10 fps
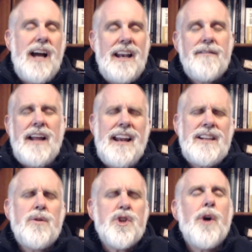I
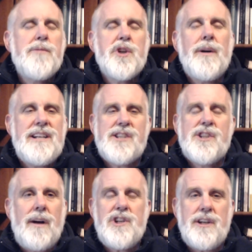like the term jury
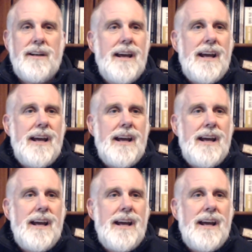discretion.